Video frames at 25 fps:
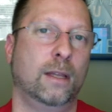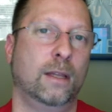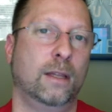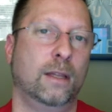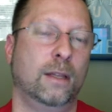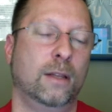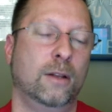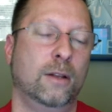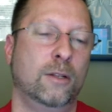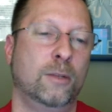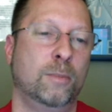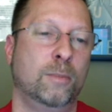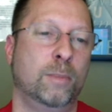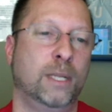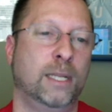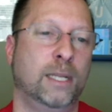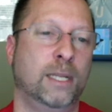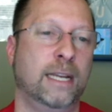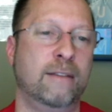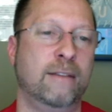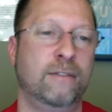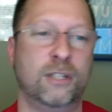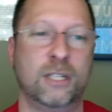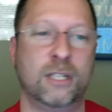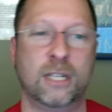those
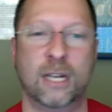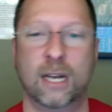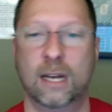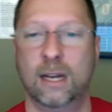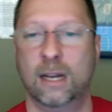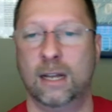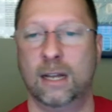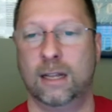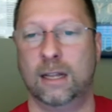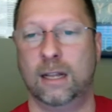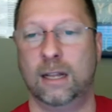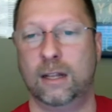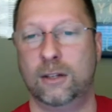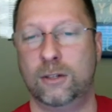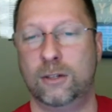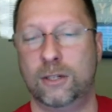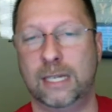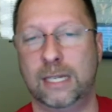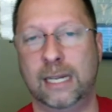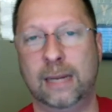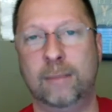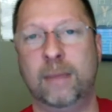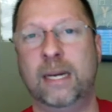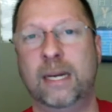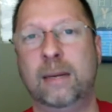beliefs, those
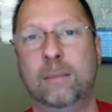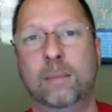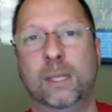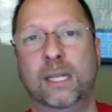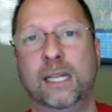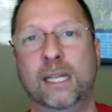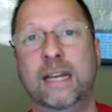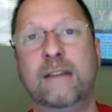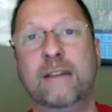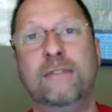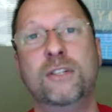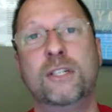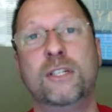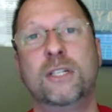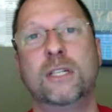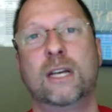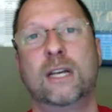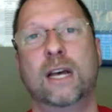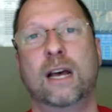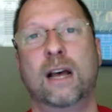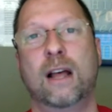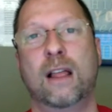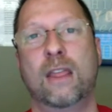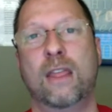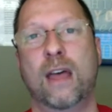limiting beliefs
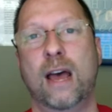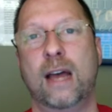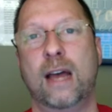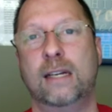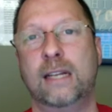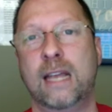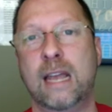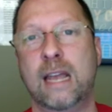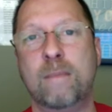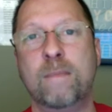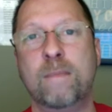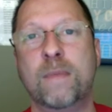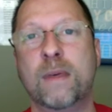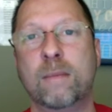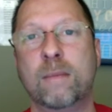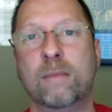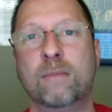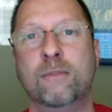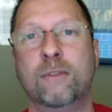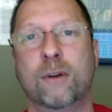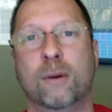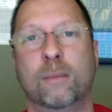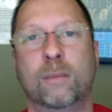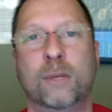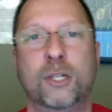that keep them
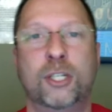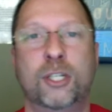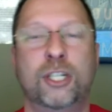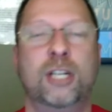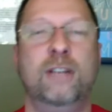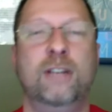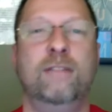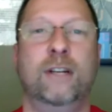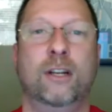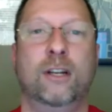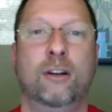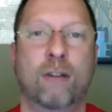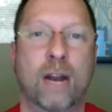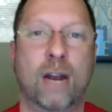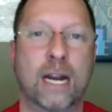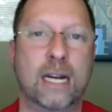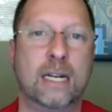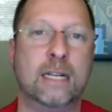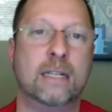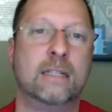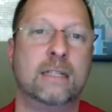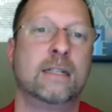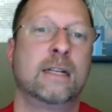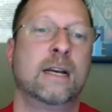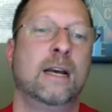from achieving
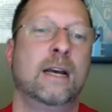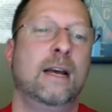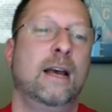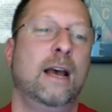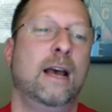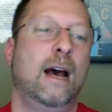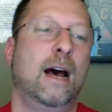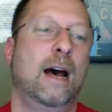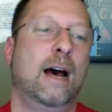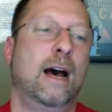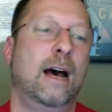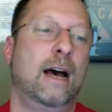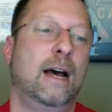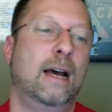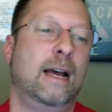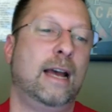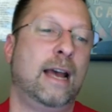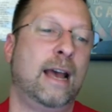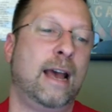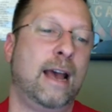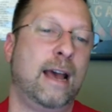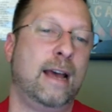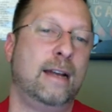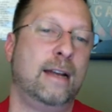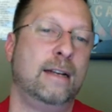greatness.
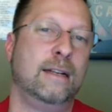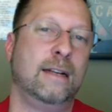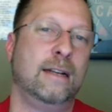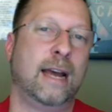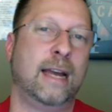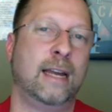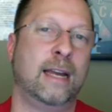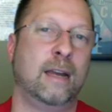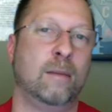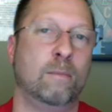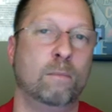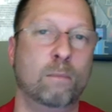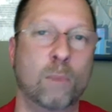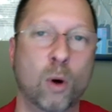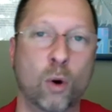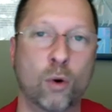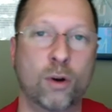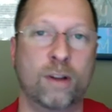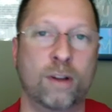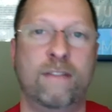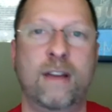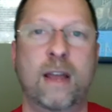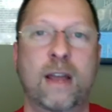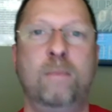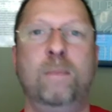And I can
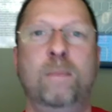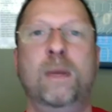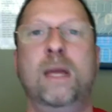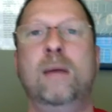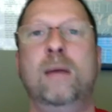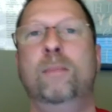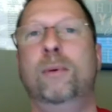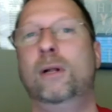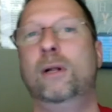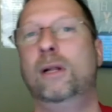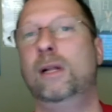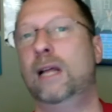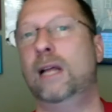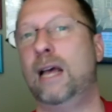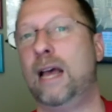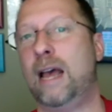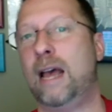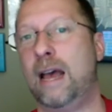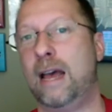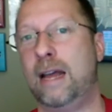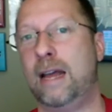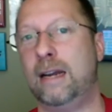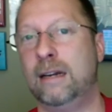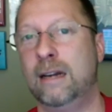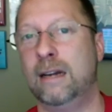motivate people
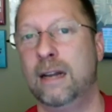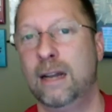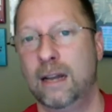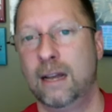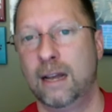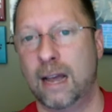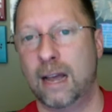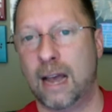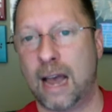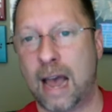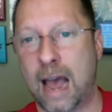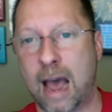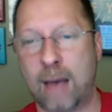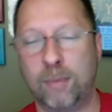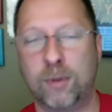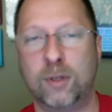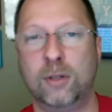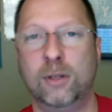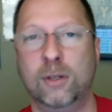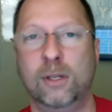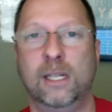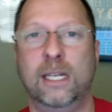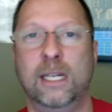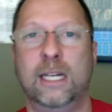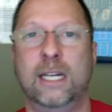and
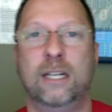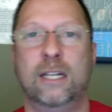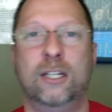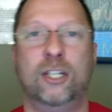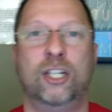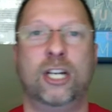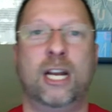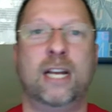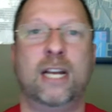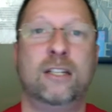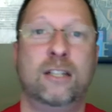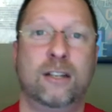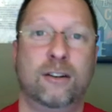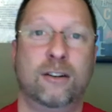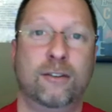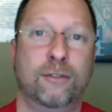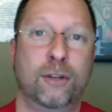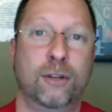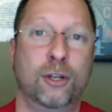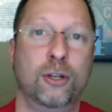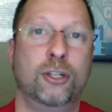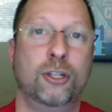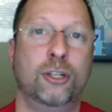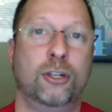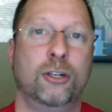absolutely change their
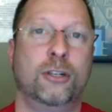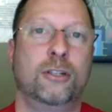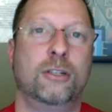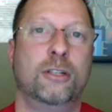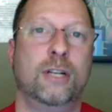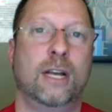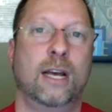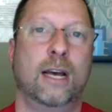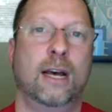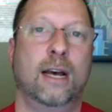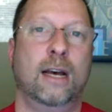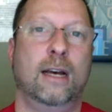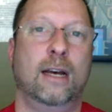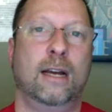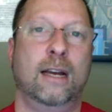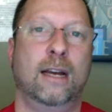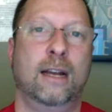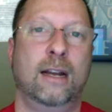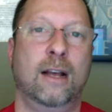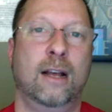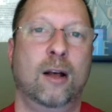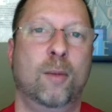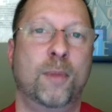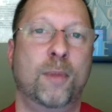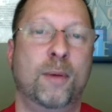futures
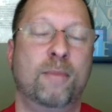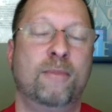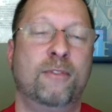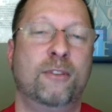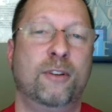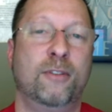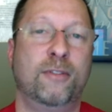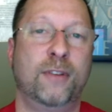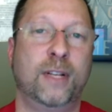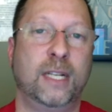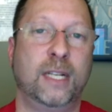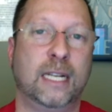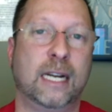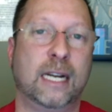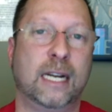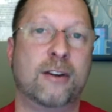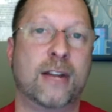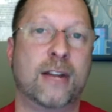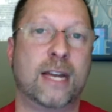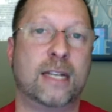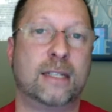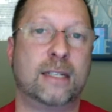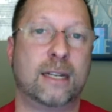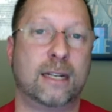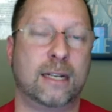and help them fulfill their
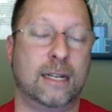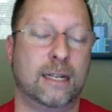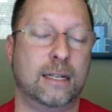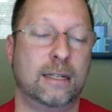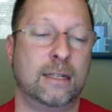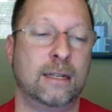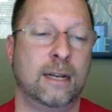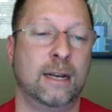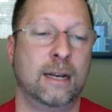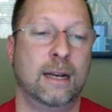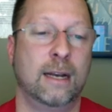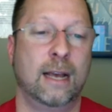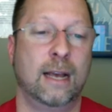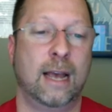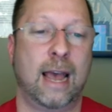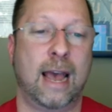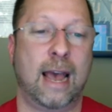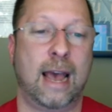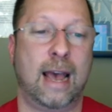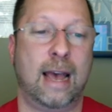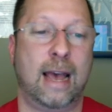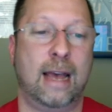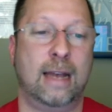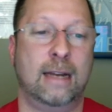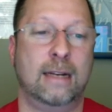destinies
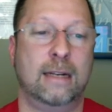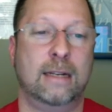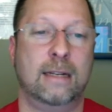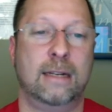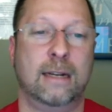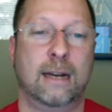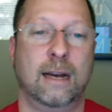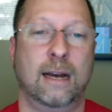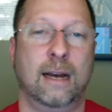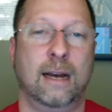and